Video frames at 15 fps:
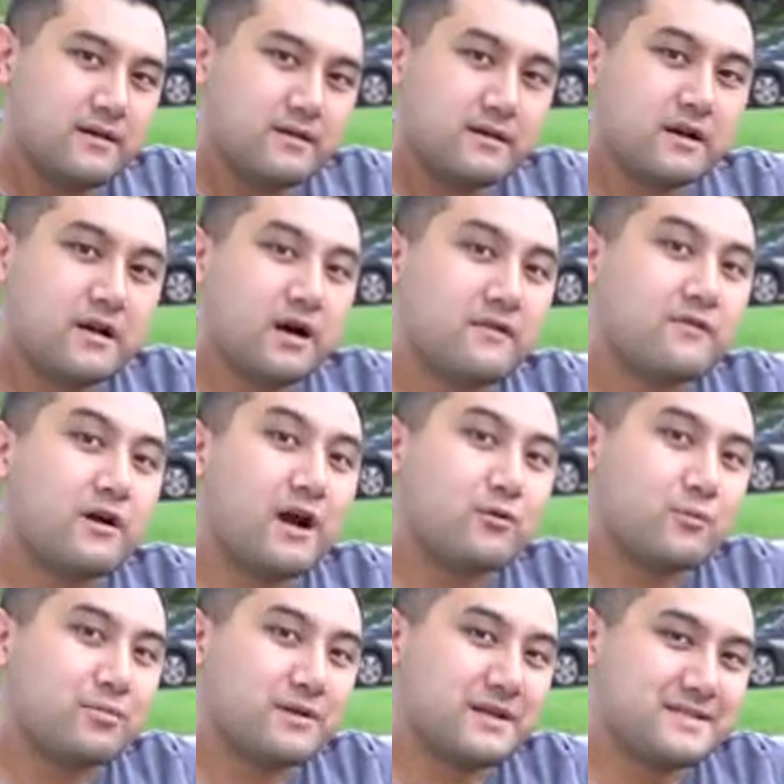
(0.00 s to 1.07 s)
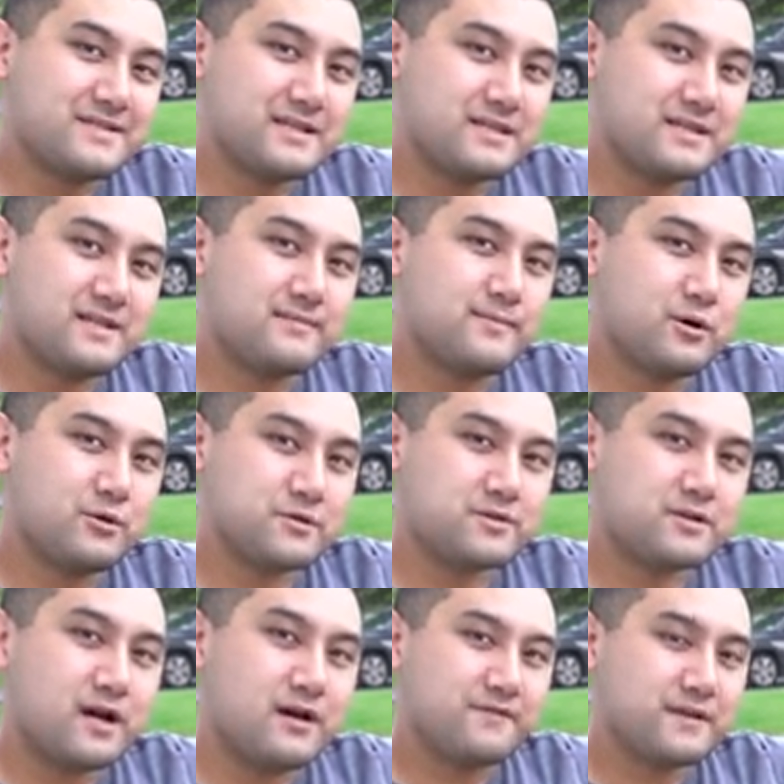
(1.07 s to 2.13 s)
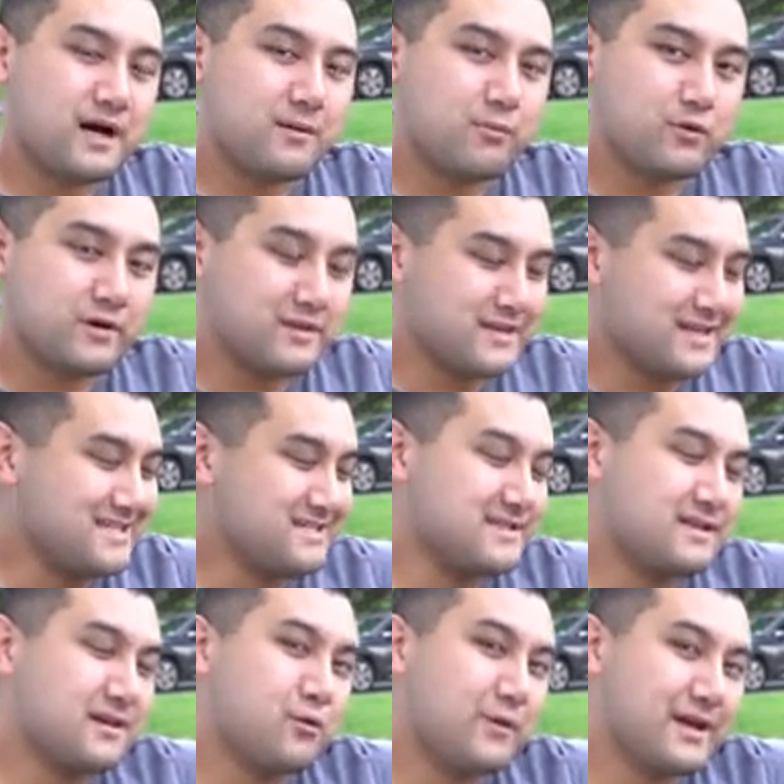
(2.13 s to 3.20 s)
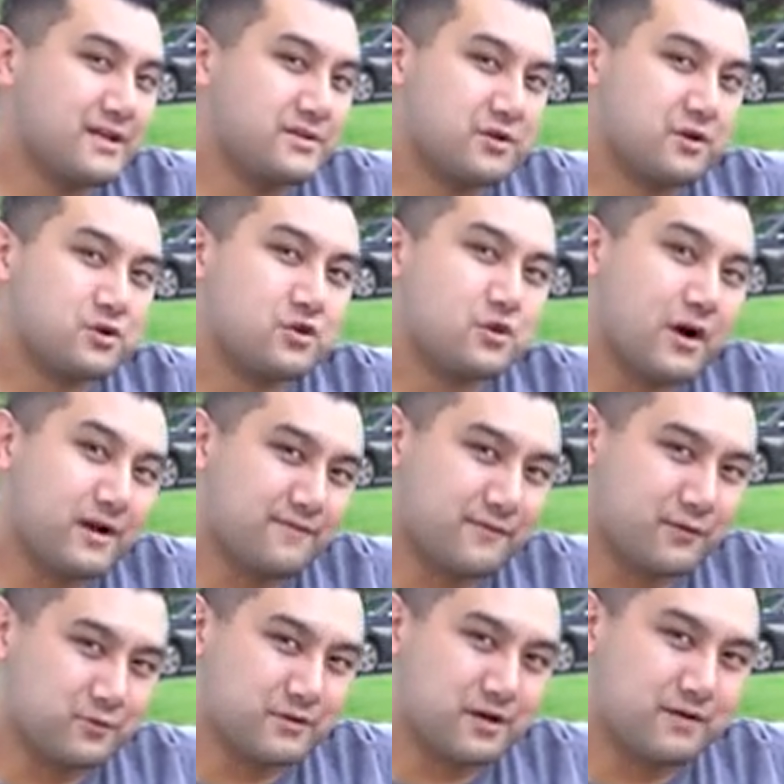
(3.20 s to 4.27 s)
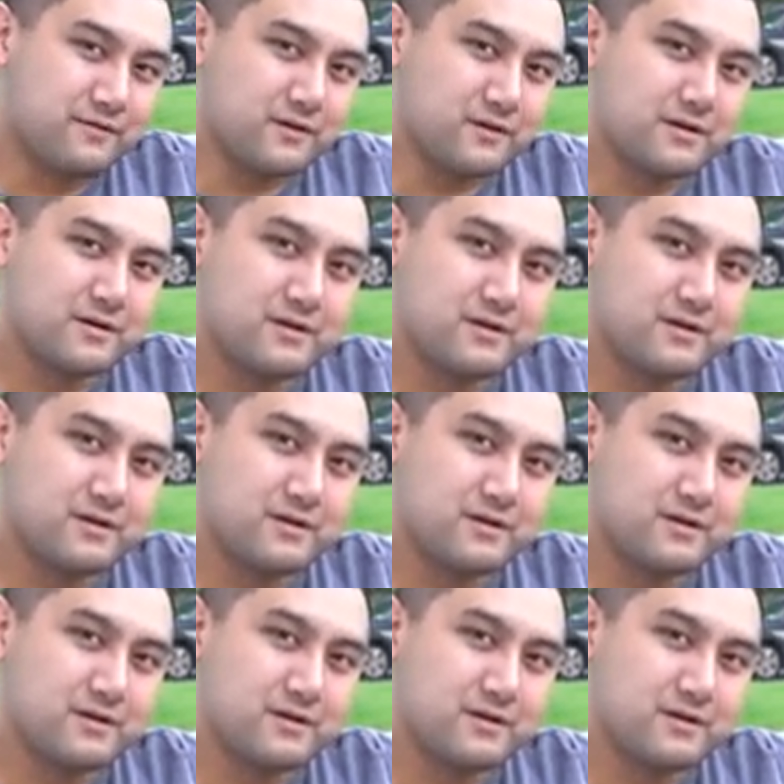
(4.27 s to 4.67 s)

The cover I replaced the Yida Motor soft top with is the OEDRO trifold cover.